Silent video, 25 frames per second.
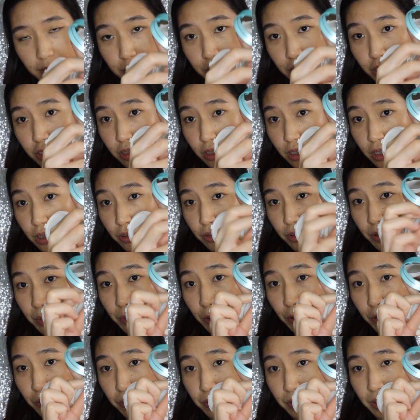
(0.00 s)
I'm just gonna
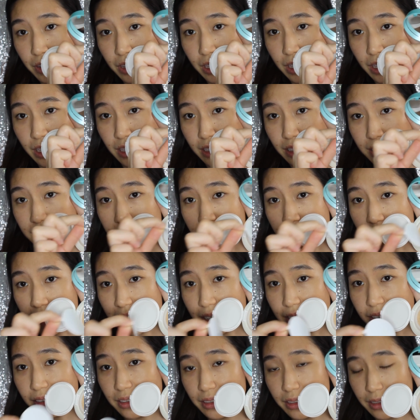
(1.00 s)
remove the
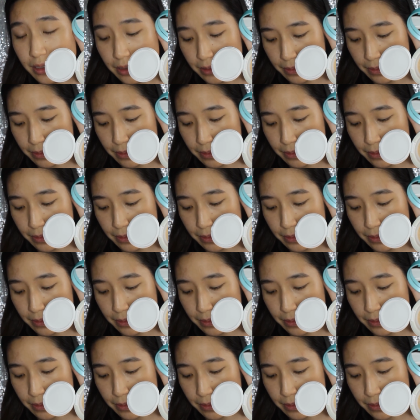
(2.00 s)
seal.